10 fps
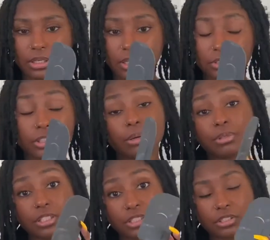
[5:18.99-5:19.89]
So yeah, but
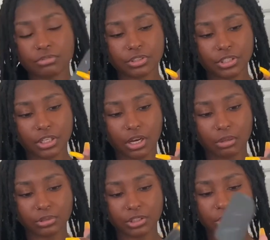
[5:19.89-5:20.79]
this is a really good
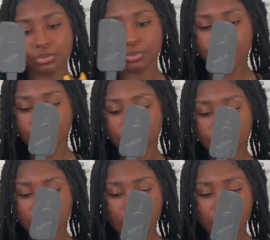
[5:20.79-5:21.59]
option as well.